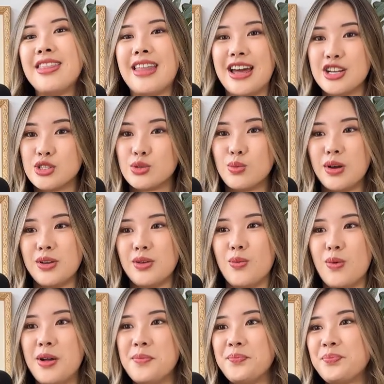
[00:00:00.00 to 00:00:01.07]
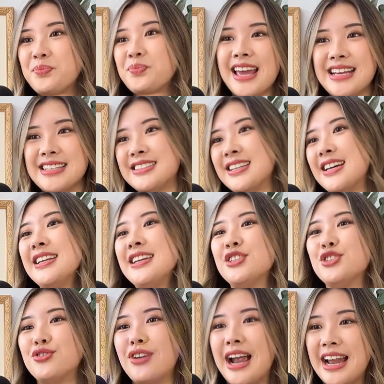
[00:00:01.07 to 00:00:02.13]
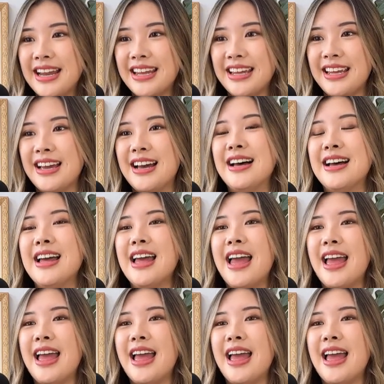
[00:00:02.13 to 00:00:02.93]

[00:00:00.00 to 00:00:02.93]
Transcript: That is what you want. Case studies right here.